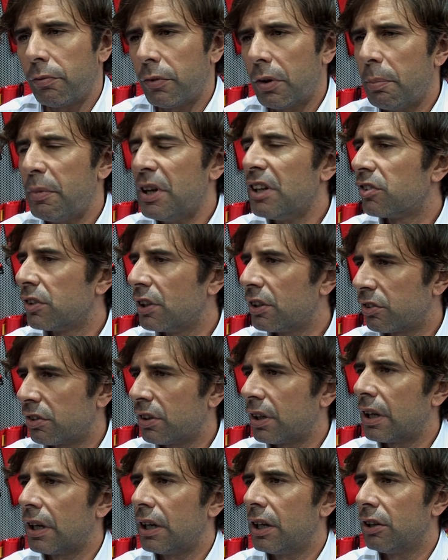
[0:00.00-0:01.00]
the business
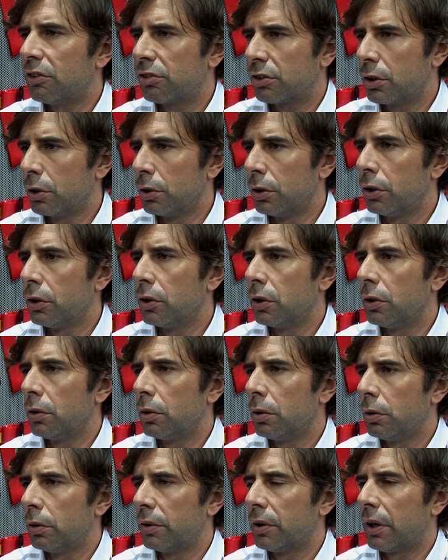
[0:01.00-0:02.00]
is good.
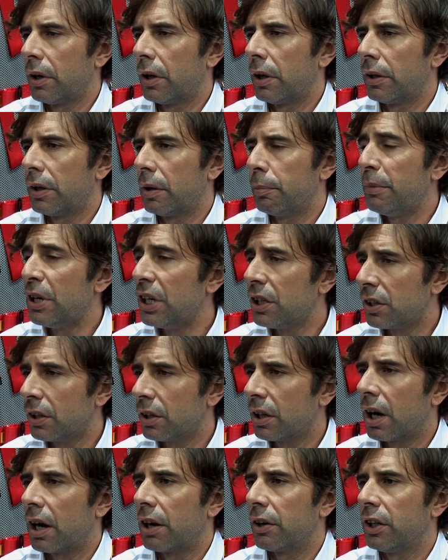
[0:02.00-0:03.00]
The
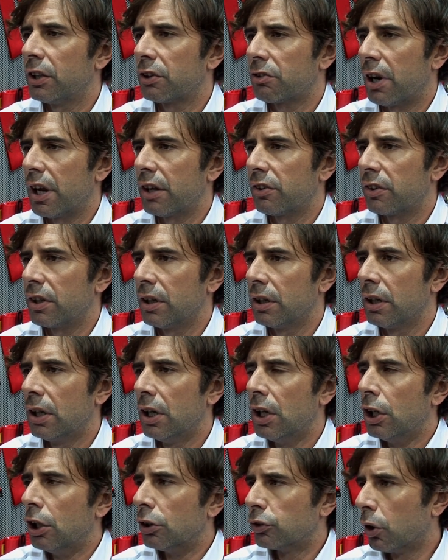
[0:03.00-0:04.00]
meeting are interesting.
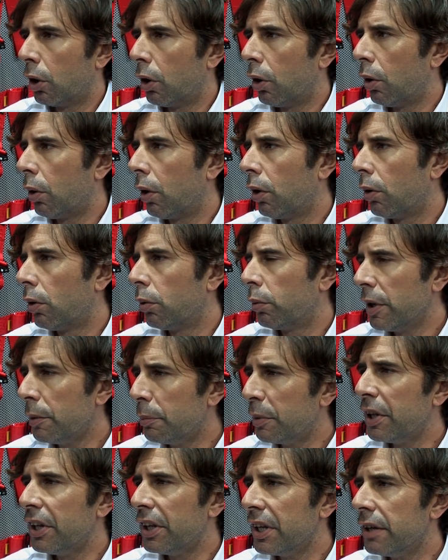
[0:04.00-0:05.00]
So we
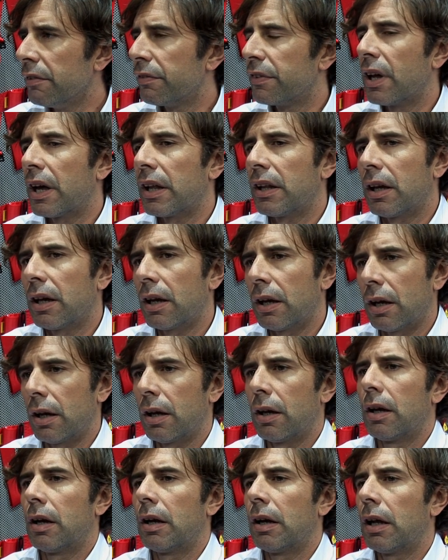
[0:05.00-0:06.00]
believe that
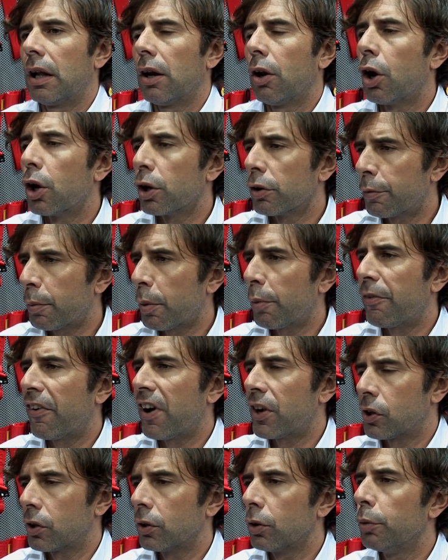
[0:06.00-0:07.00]
a lot of
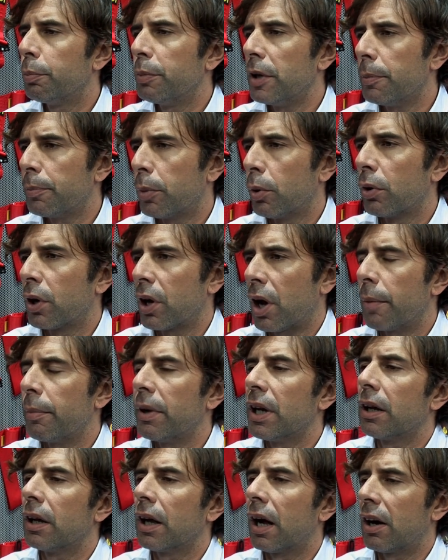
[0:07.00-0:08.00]
professional people
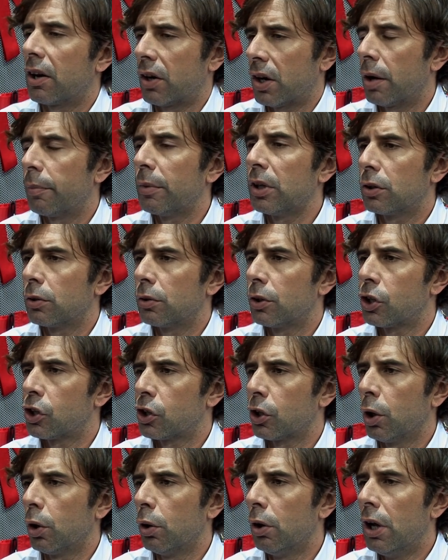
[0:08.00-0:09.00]
are coming to the
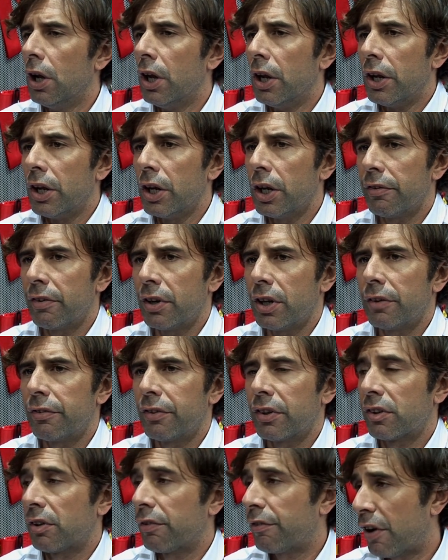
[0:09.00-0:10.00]
show, even
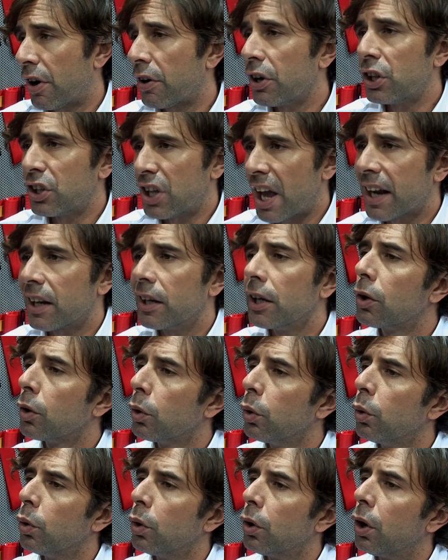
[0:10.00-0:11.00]
if it's a very
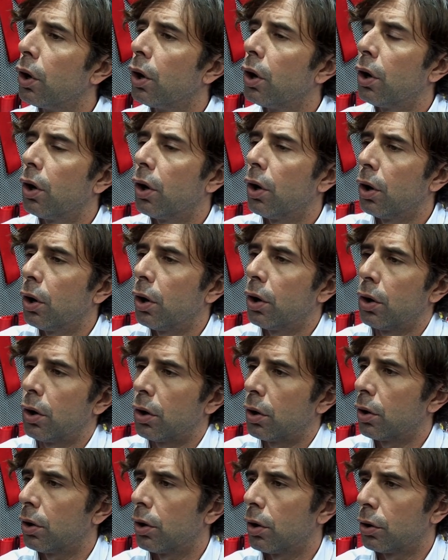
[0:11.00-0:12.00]
technical
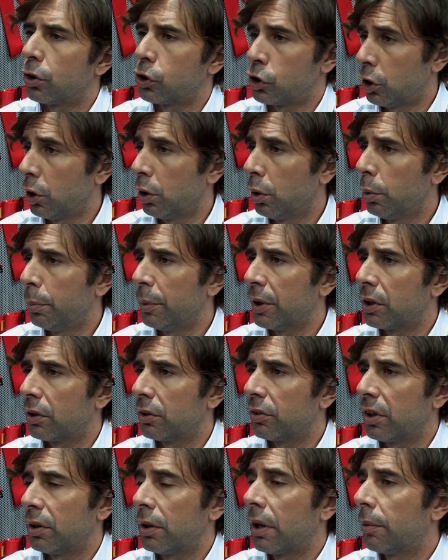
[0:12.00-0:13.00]
show,
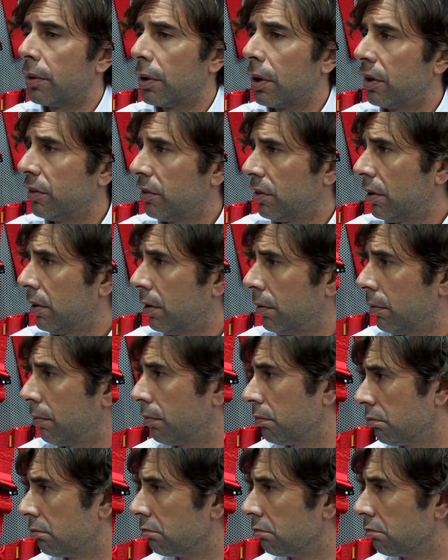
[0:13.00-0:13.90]
because there's a